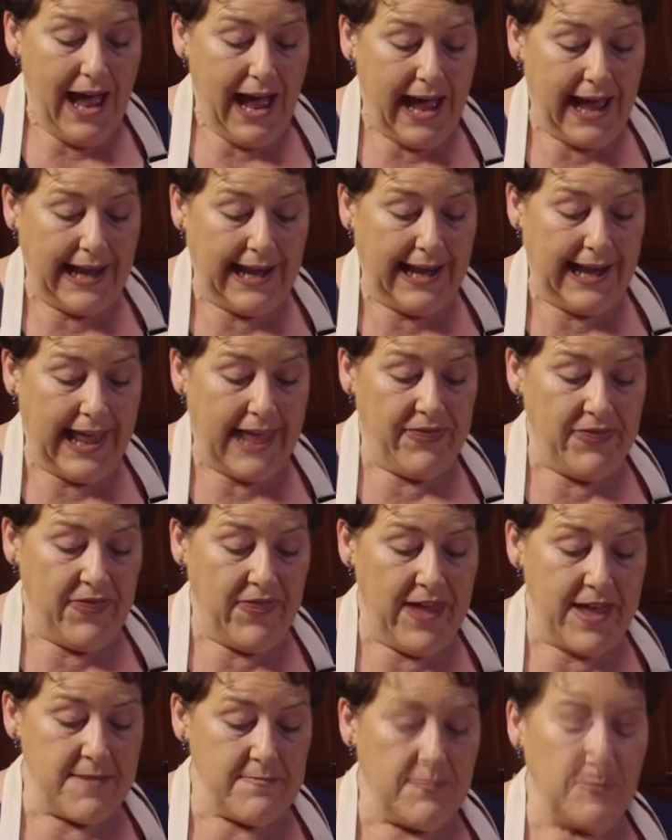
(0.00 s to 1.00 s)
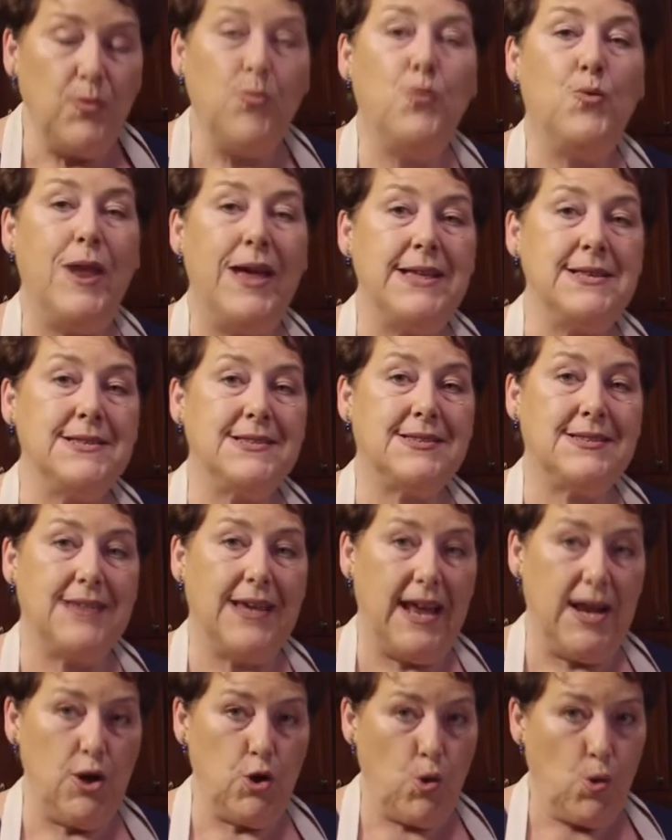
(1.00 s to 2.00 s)
I let them rest
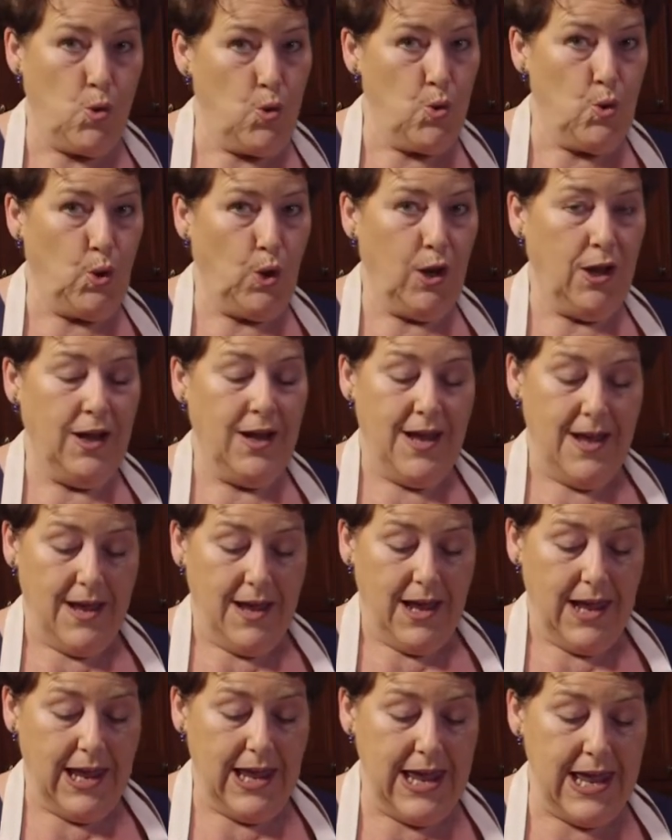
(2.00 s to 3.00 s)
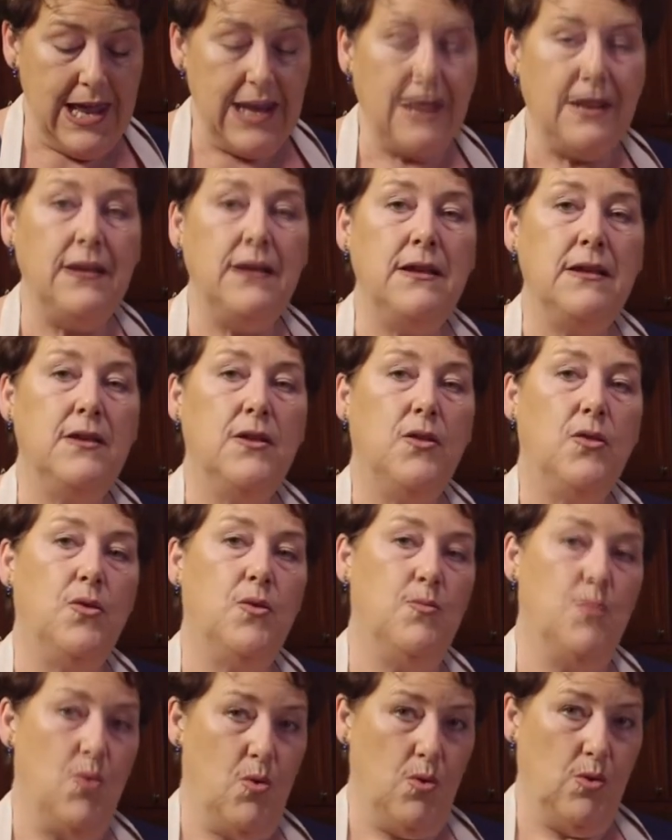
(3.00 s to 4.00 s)
and cool in
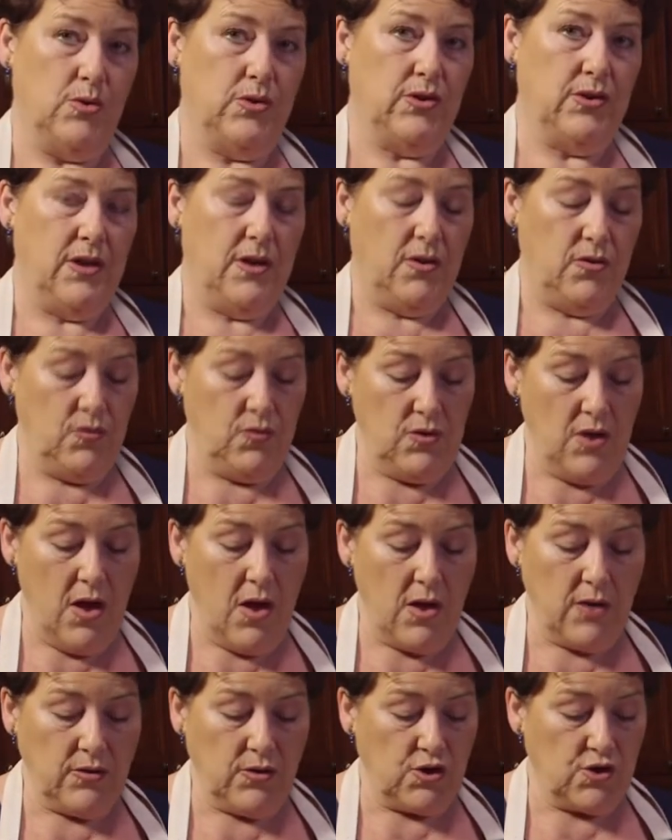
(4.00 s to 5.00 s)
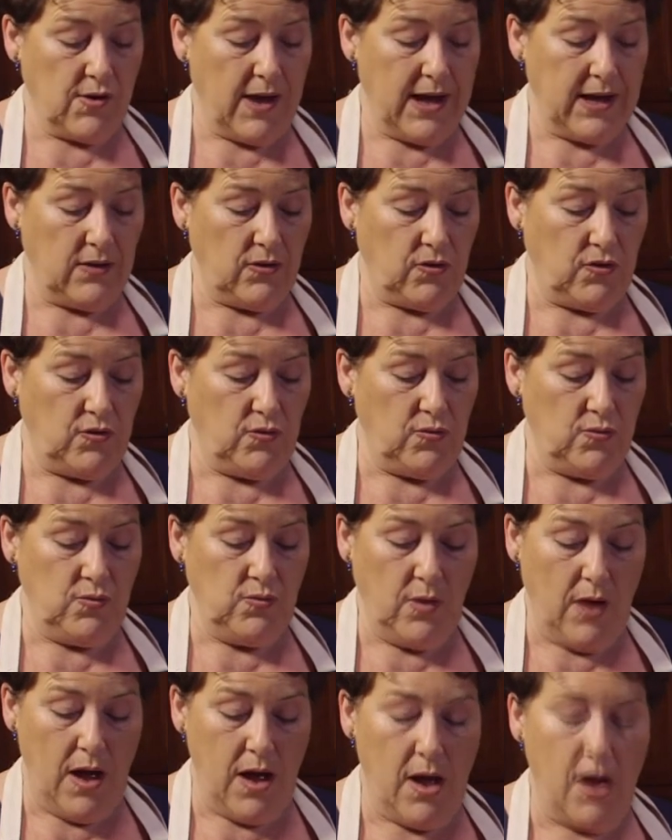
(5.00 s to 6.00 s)
the mold. Do not try
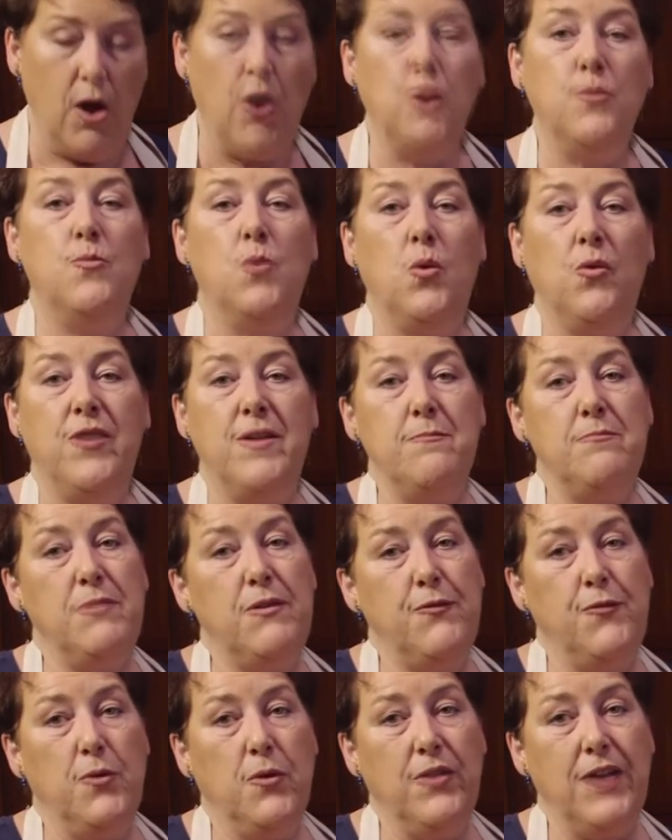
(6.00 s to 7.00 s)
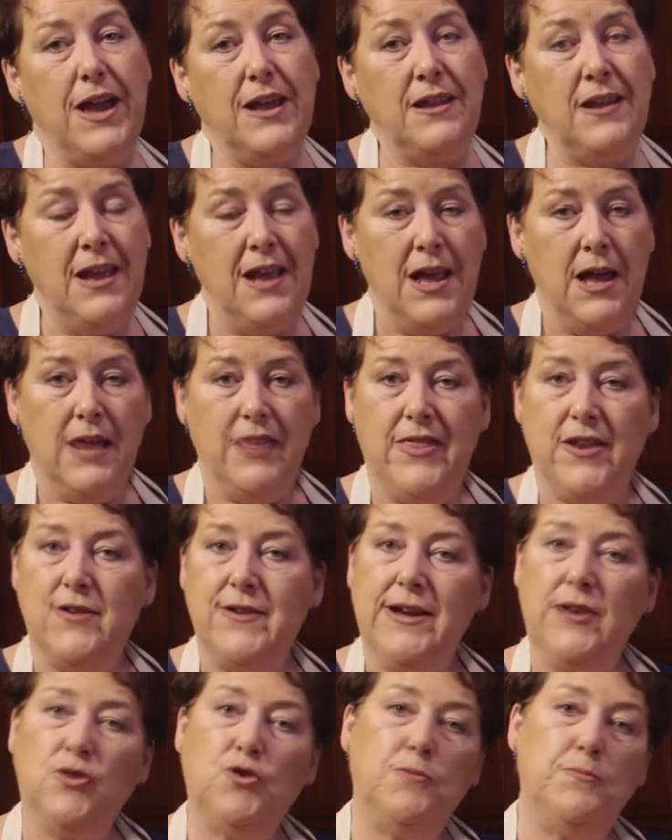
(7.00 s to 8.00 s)
to unmold them before that. They're
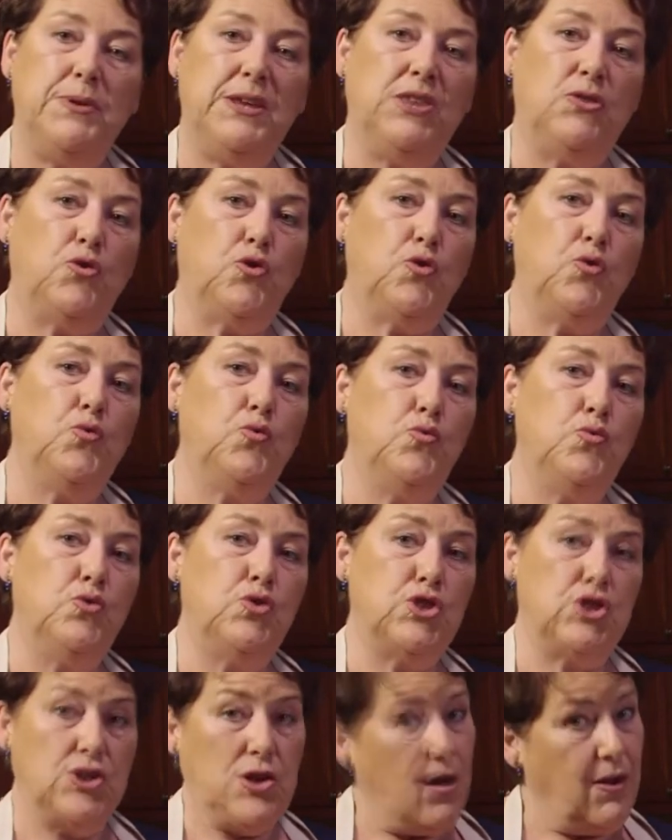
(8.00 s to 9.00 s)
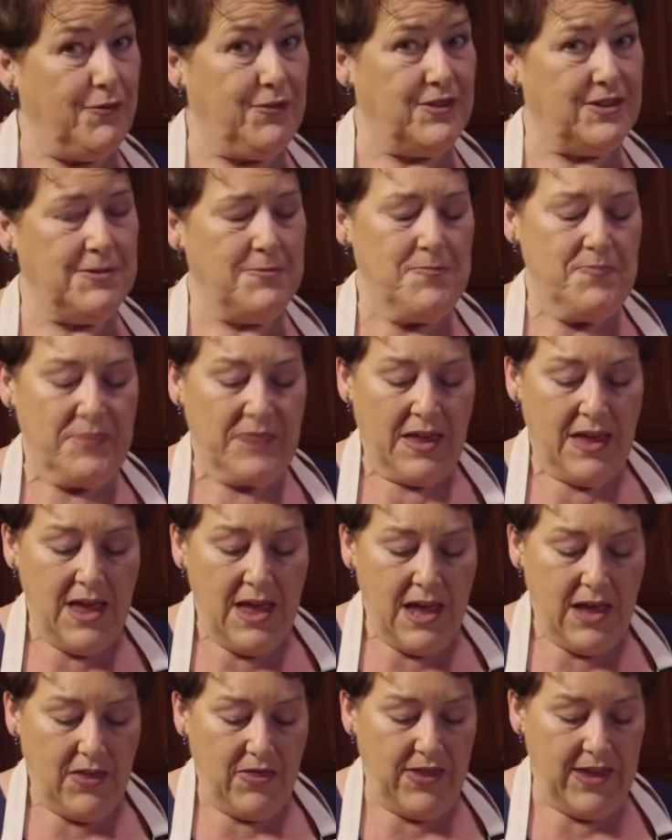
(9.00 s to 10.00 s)
going to be too soft.
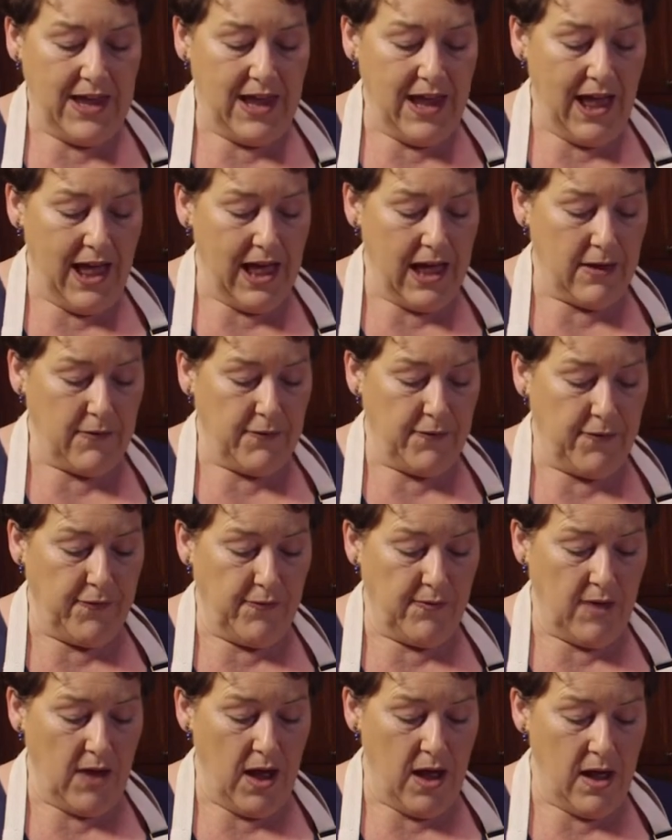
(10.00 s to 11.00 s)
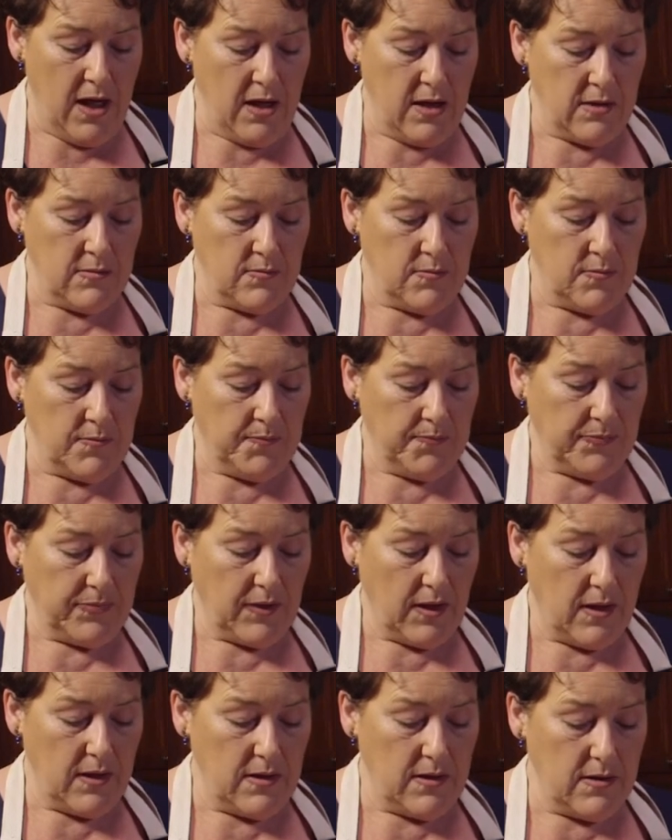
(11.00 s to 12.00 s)
They have
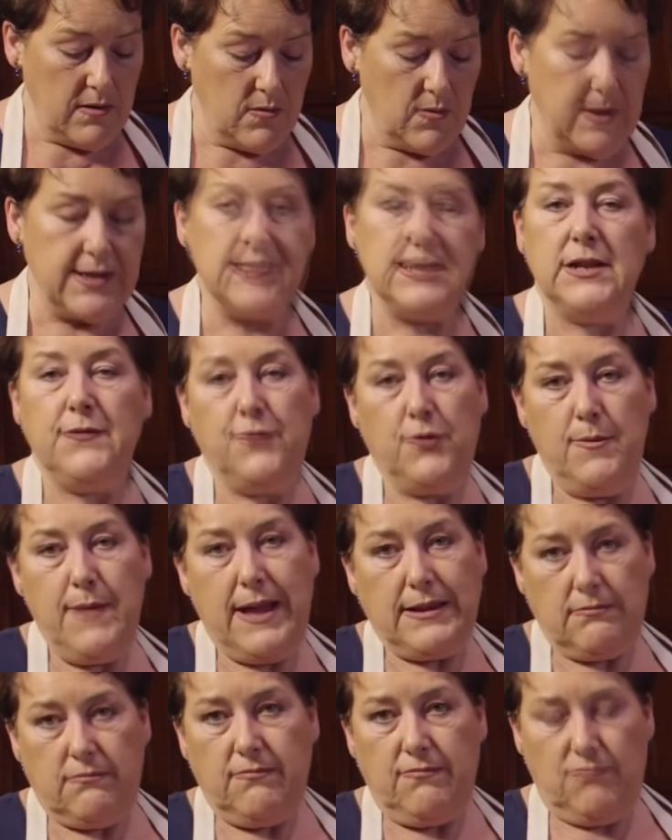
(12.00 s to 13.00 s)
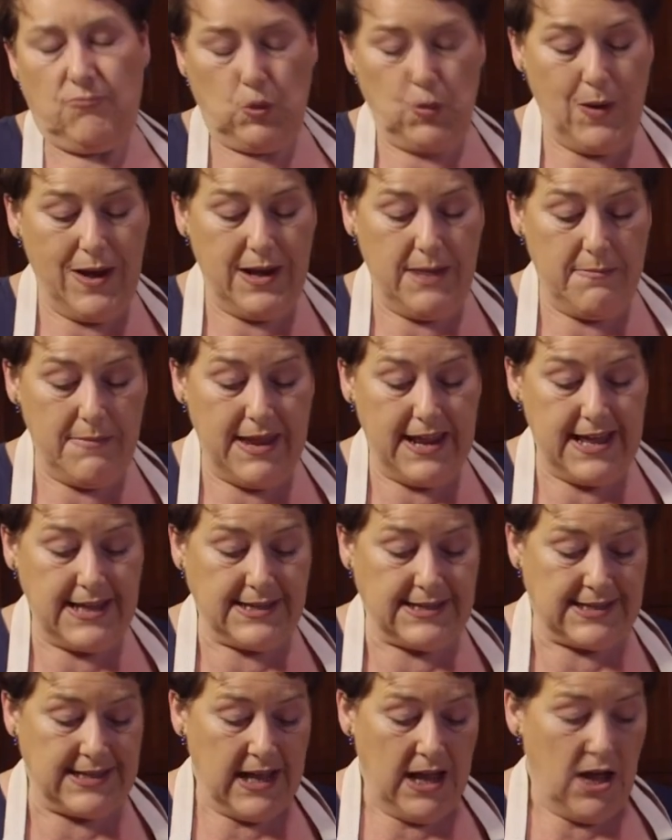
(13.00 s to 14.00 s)
rested for about 20
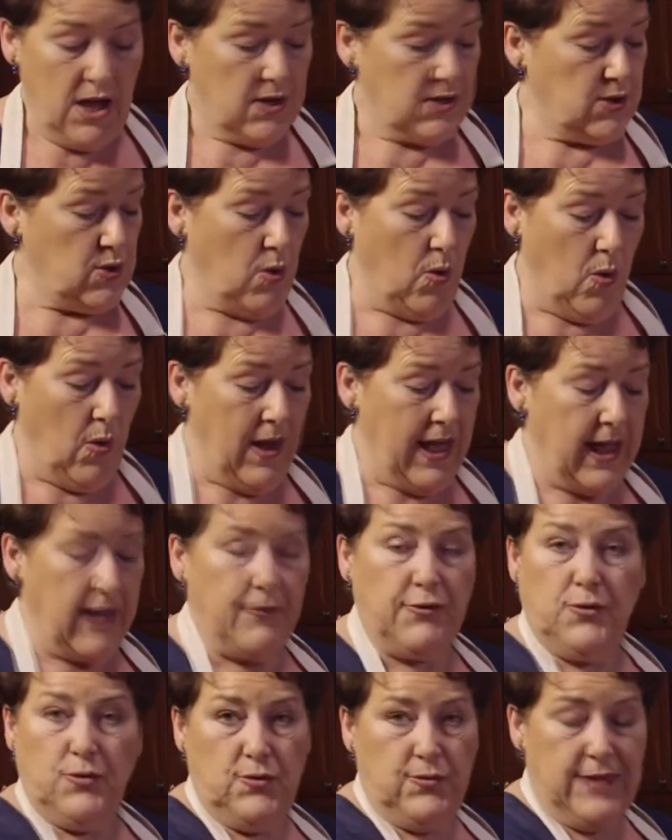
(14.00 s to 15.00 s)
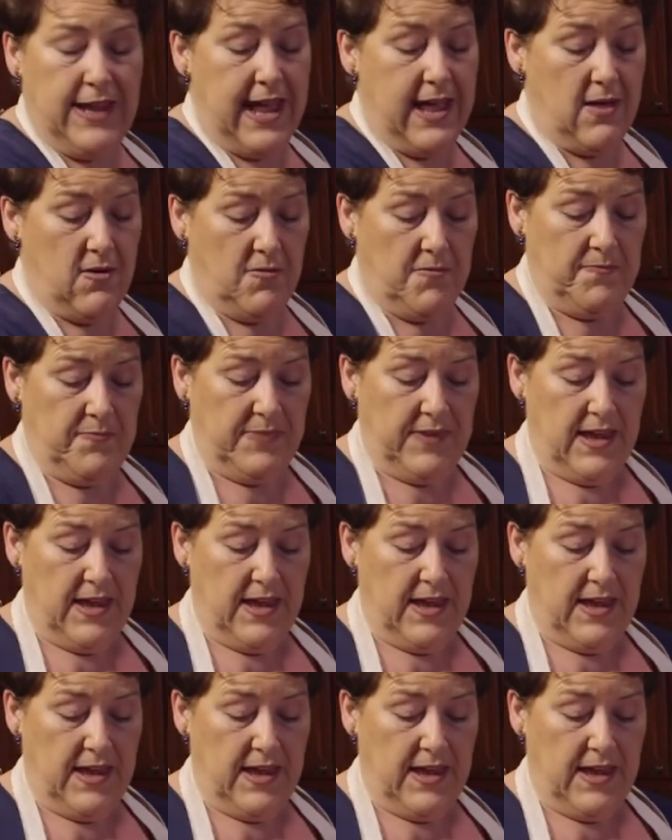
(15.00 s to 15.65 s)
minutes. So all I have to do now